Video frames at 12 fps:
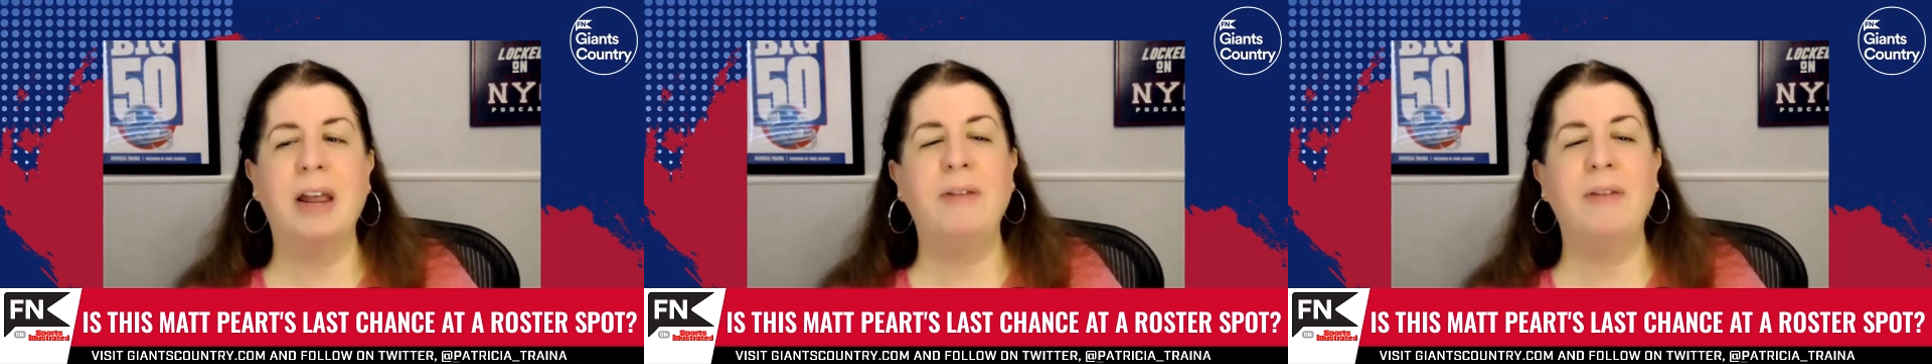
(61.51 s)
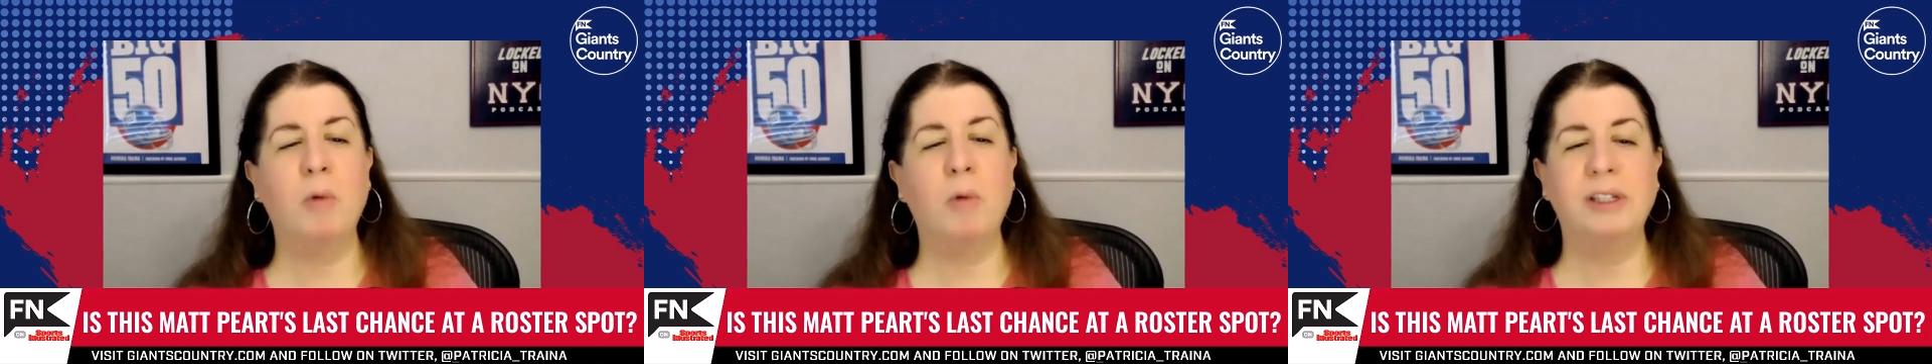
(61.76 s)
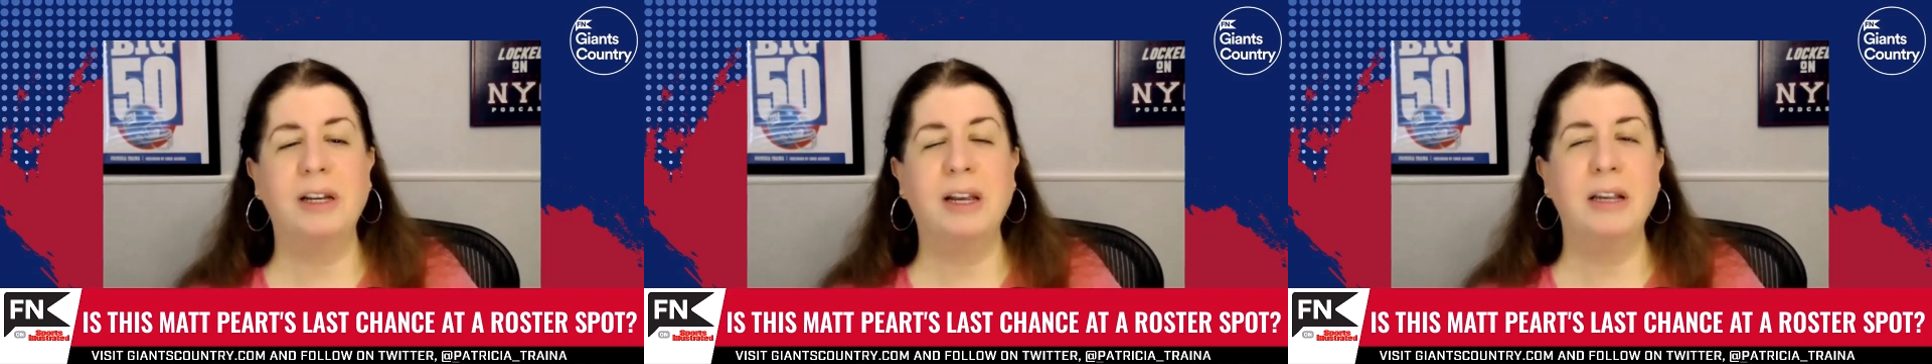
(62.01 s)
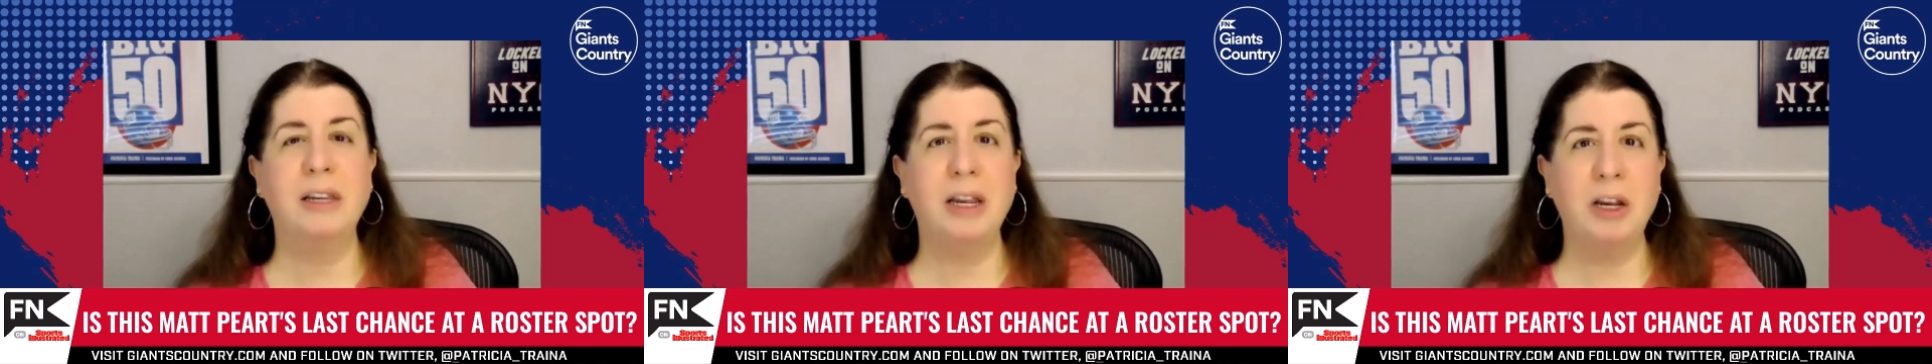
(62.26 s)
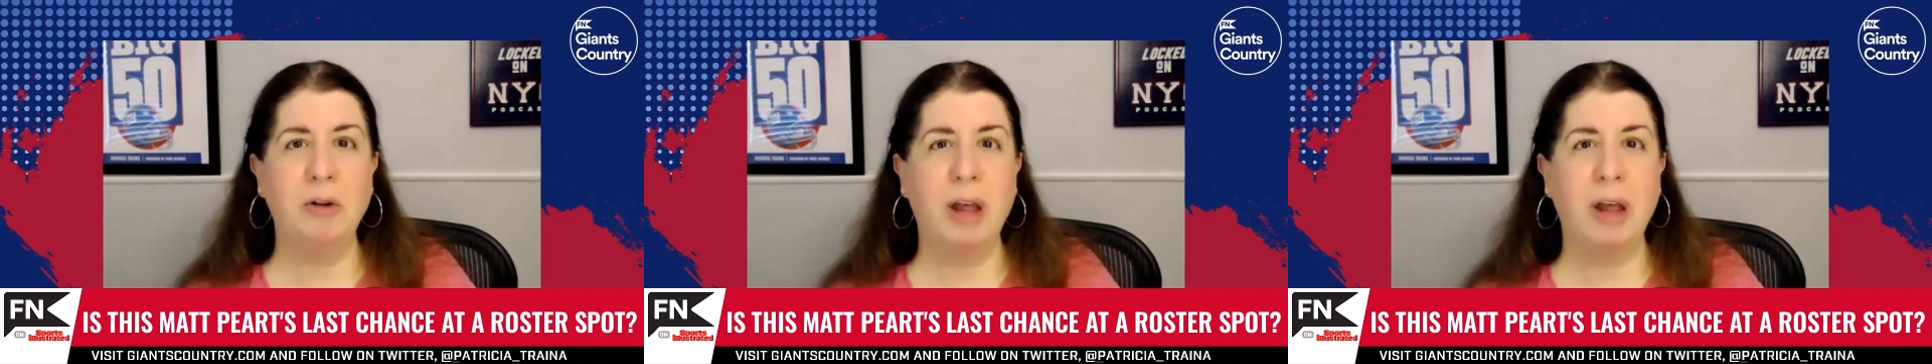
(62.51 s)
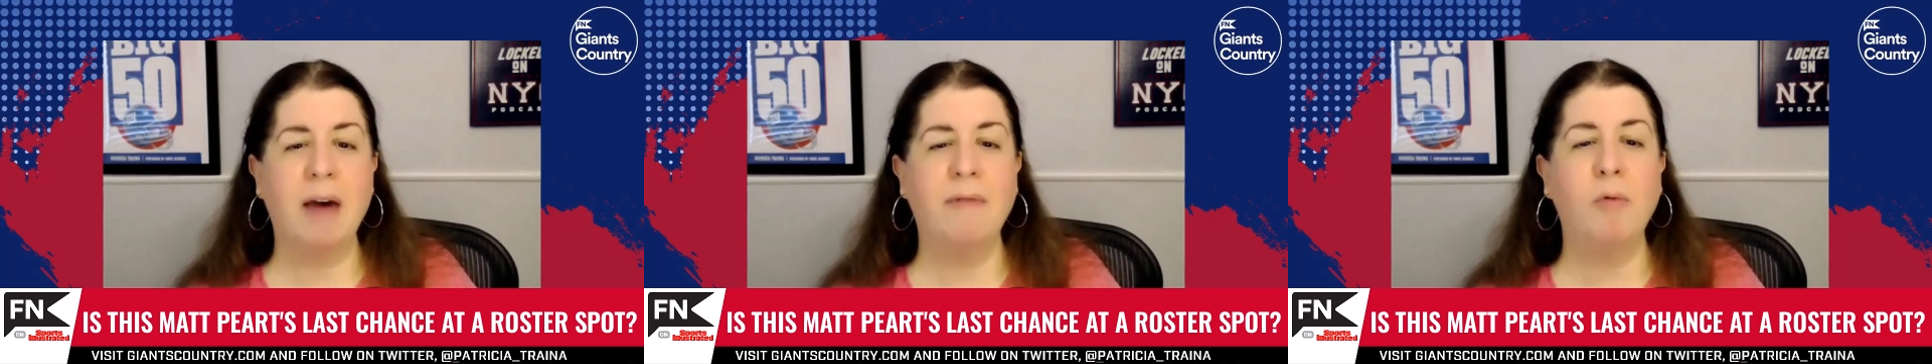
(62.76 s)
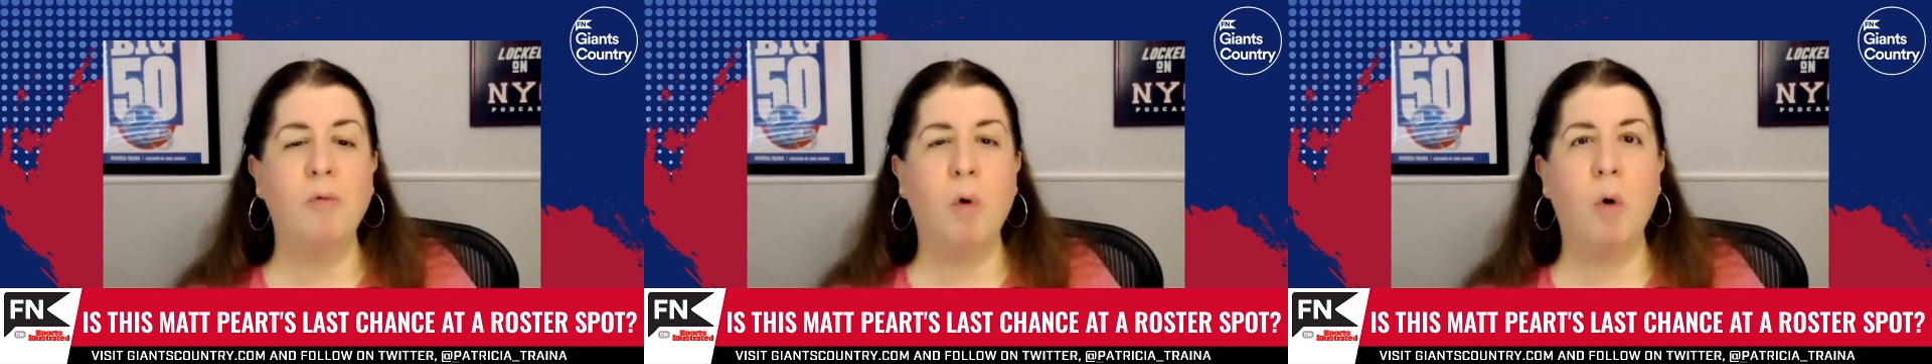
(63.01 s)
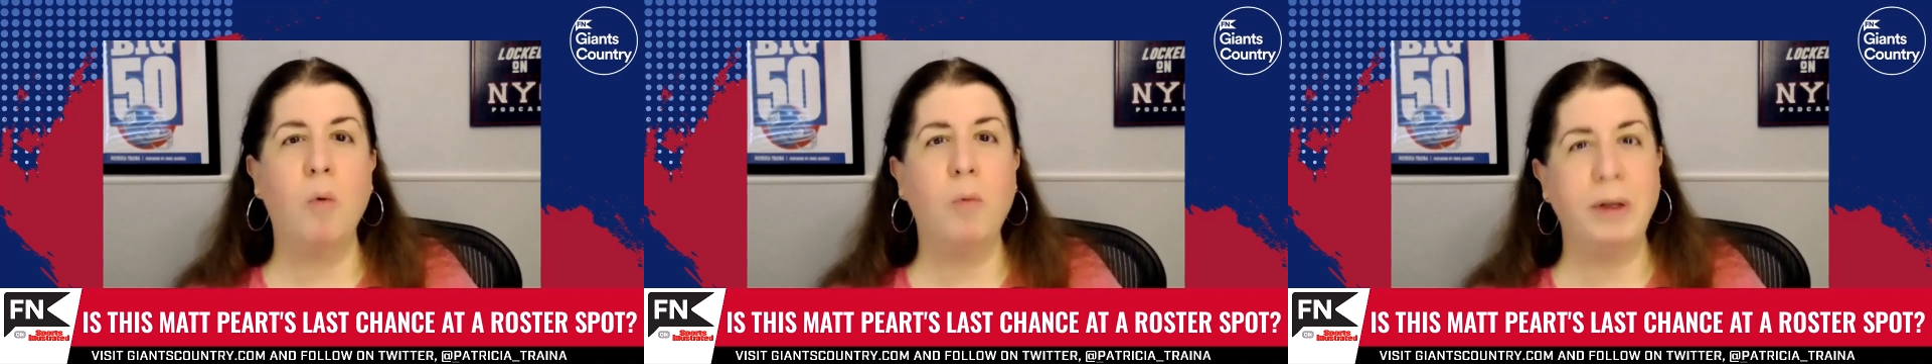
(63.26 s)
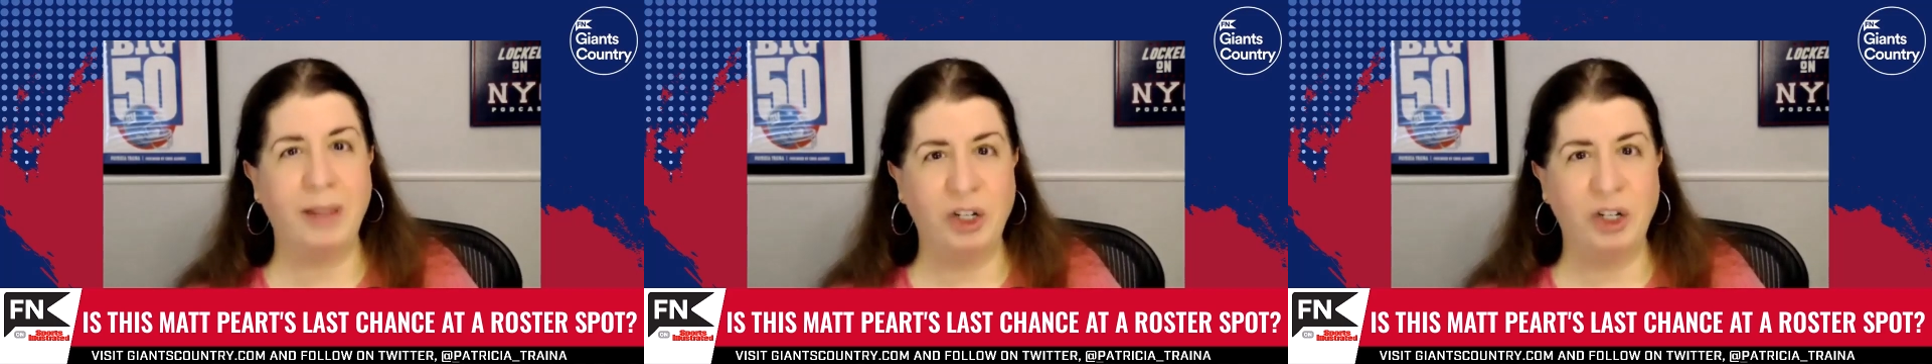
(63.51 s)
if he wants to continue to have a role with the